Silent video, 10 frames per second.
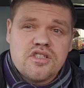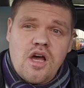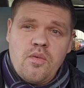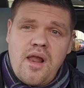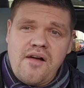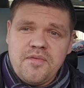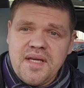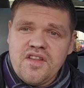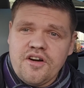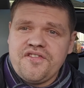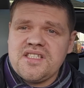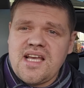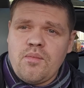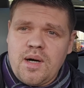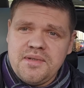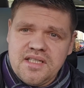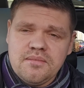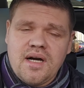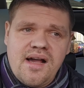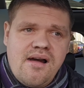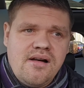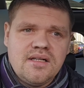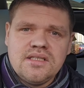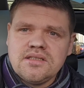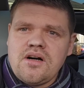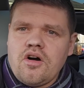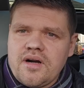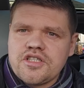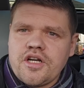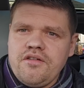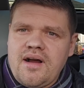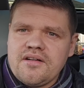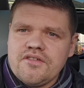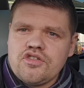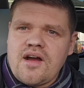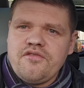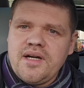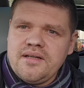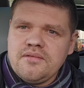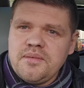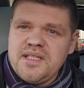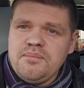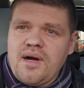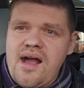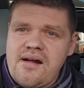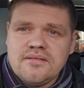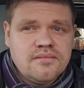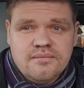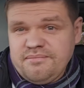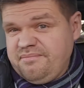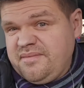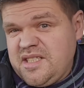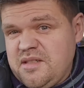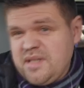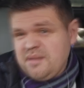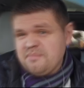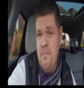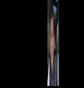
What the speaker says: So we'll either be in the office saying why we didn't buy it, or I'll show you around on the driveway when we did buy it. See you in a minute.